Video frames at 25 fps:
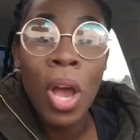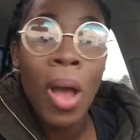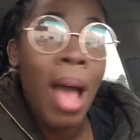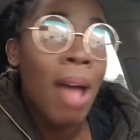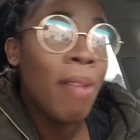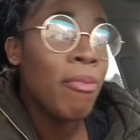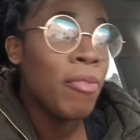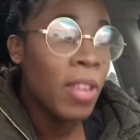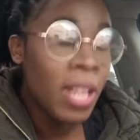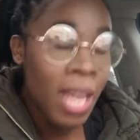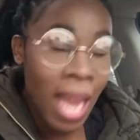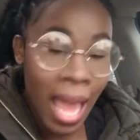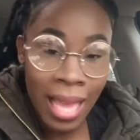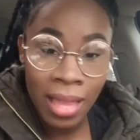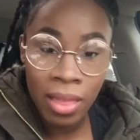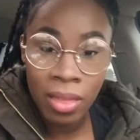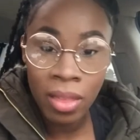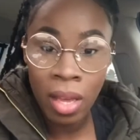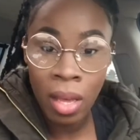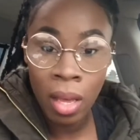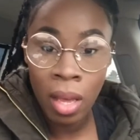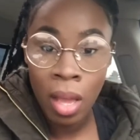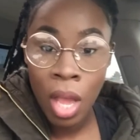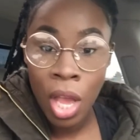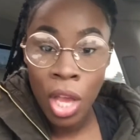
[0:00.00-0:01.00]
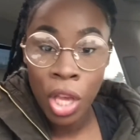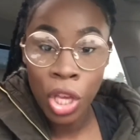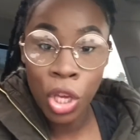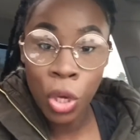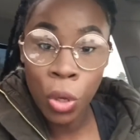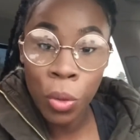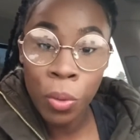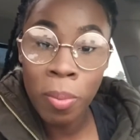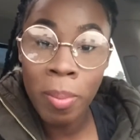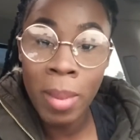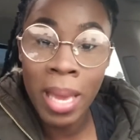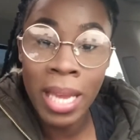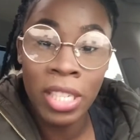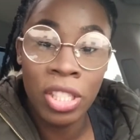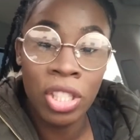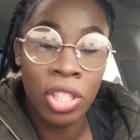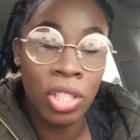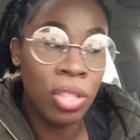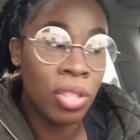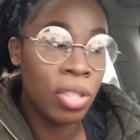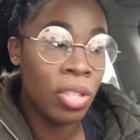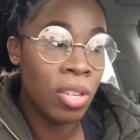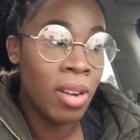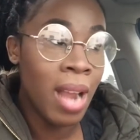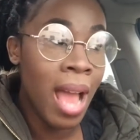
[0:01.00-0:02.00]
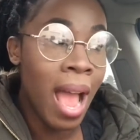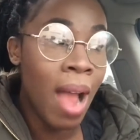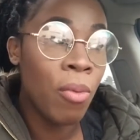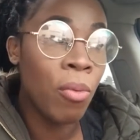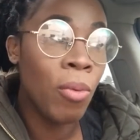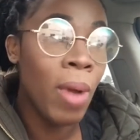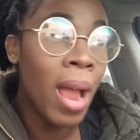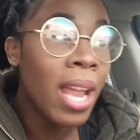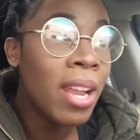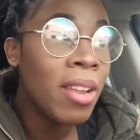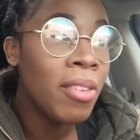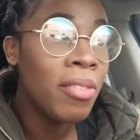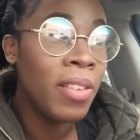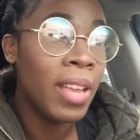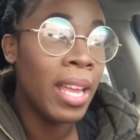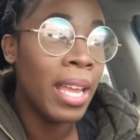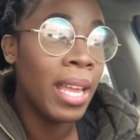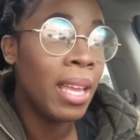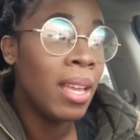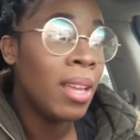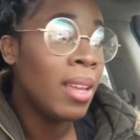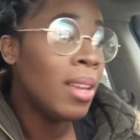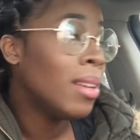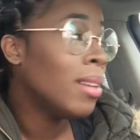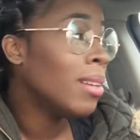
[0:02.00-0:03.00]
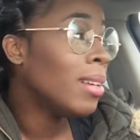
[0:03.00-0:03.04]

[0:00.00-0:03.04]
I feel like the youth ministers are not relevant.